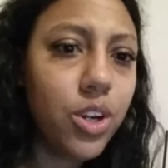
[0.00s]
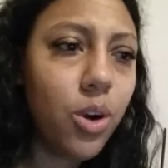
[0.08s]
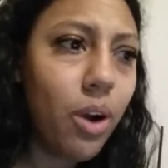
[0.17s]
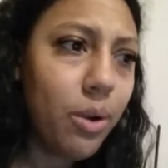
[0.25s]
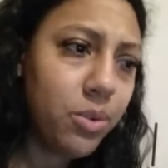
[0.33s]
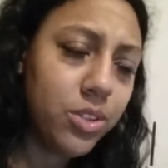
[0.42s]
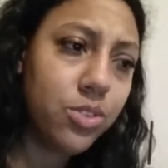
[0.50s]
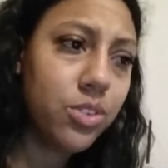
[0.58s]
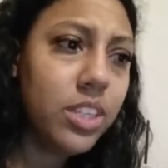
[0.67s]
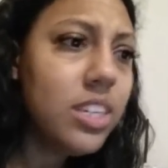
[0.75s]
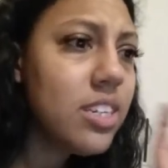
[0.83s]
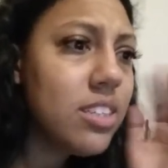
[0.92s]
know, I went
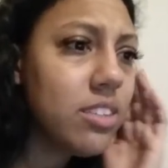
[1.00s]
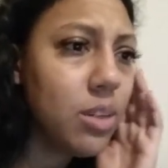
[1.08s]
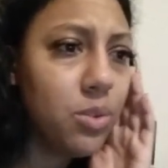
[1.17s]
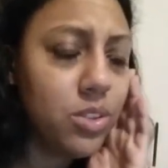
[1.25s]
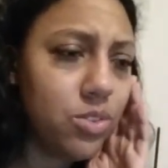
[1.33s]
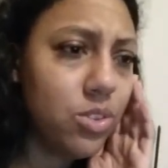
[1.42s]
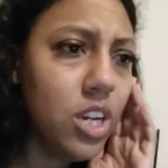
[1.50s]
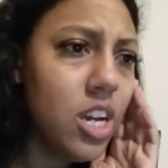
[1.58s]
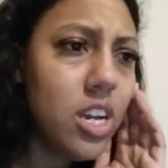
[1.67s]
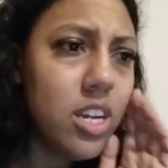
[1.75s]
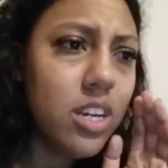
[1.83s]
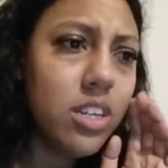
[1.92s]
through this, I went through
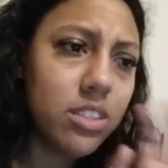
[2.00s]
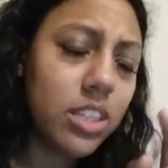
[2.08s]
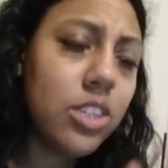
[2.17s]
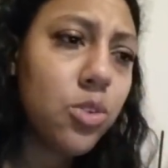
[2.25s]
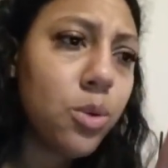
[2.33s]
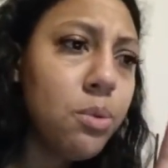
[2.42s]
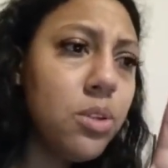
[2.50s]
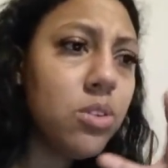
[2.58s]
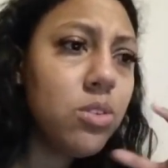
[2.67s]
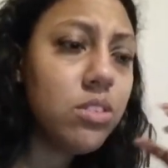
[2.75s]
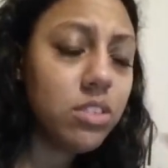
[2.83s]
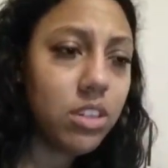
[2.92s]
sexual
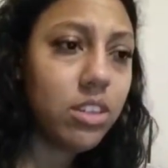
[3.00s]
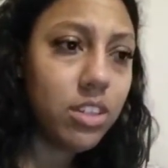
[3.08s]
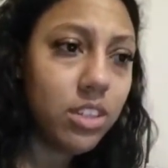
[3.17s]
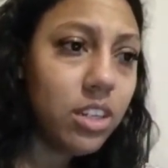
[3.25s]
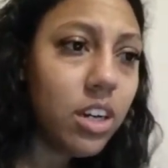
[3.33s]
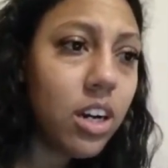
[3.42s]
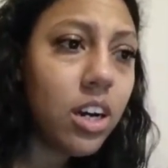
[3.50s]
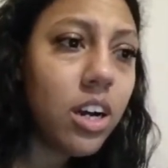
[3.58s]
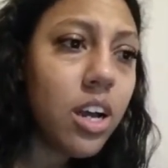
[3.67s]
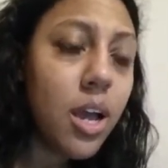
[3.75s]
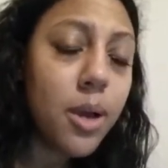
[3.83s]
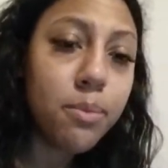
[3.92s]
abuse, da da da
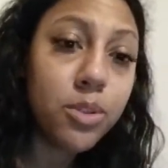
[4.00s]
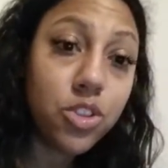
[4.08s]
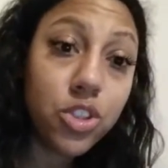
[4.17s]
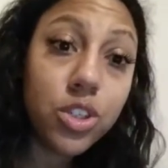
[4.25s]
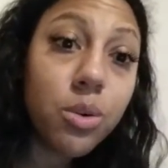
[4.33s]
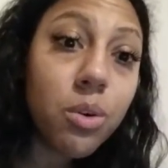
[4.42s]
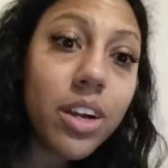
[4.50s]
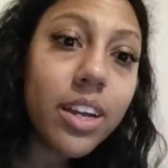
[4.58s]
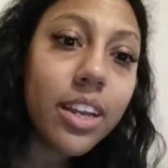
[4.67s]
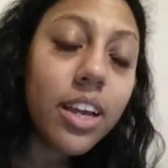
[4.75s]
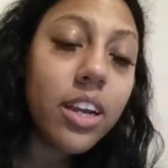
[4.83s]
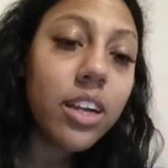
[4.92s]
da. But you know
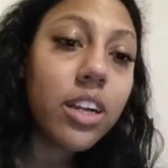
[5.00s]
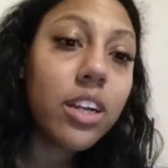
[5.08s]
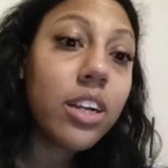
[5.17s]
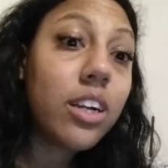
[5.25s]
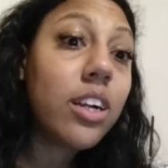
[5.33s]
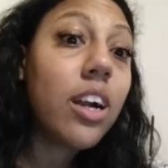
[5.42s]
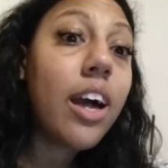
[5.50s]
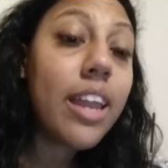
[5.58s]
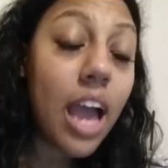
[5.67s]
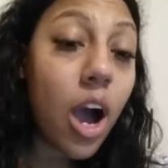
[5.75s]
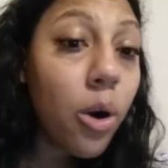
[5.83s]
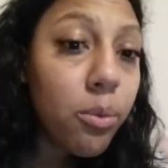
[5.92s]
what? God
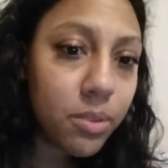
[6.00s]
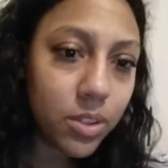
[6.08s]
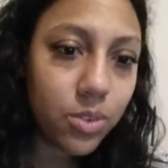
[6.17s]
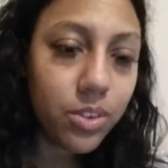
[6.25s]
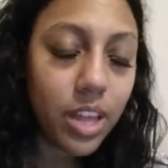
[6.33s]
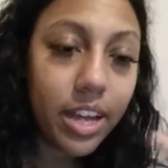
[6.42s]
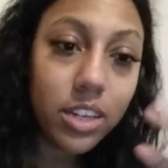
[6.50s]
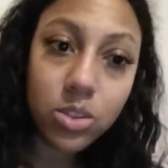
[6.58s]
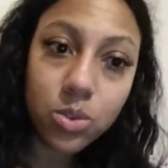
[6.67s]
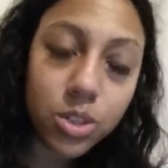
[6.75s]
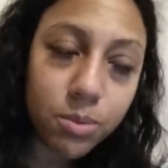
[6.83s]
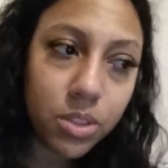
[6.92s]
helped me through that and
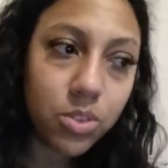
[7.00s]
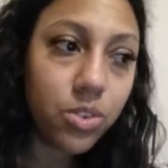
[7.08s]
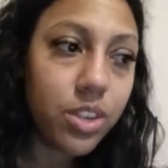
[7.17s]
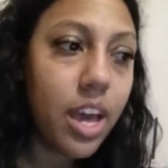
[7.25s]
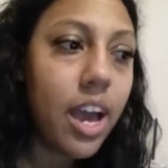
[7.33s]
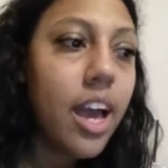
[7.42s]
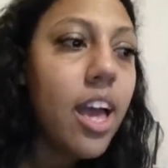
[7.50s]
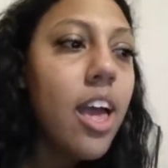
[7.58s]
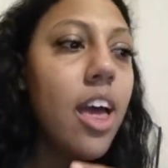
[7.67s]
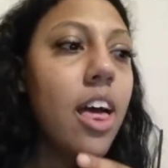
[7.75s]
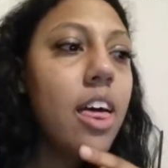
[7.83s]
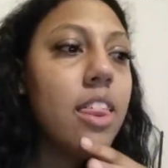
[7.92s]
endured me through that.
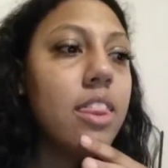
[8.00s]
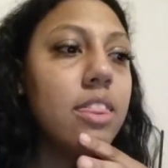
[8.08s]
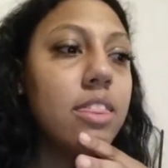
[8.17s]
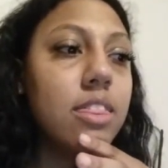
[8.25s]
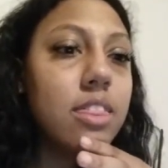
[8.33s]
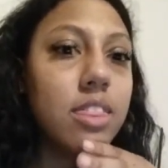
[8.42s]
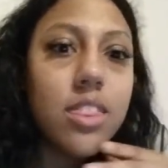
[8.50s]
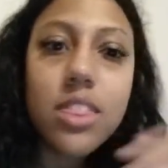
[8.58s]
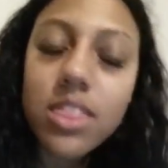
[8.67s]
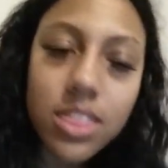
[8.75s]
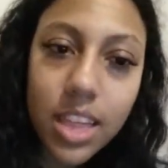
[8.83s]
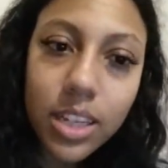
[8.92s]

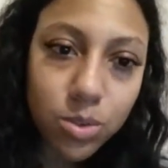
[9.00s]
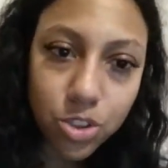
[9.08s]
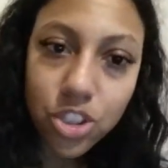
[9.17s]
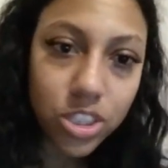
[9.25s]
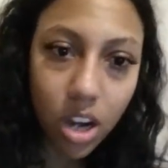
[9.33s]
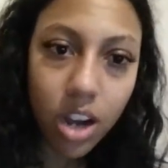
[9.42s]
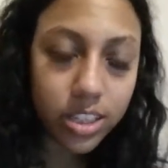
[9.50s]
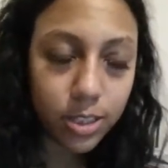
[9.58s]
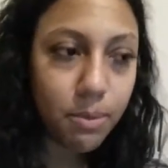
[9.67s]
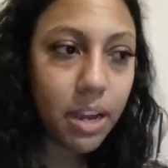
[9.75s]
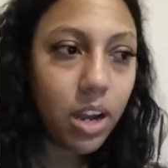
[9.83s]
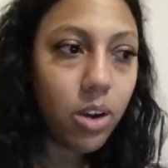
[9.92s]
That's what she
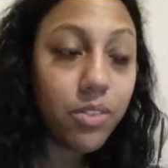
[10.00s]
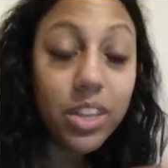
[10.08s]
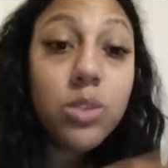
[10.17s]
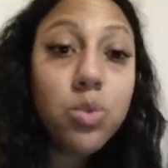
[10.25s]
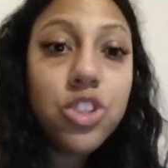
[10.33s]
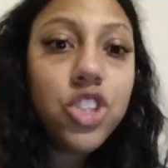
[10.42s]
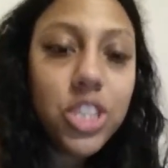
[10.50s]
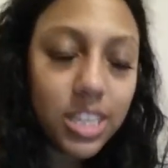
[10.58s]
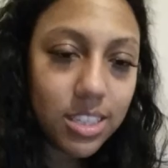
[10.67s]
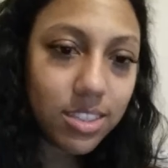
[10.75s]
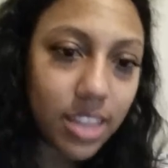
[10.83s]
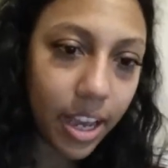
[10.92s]
talks about. That's what she
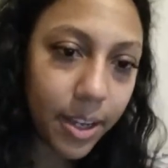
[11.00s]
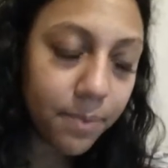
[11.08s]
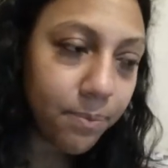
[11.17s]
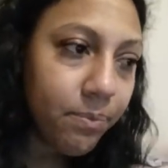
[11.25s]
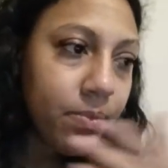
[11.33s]
has said.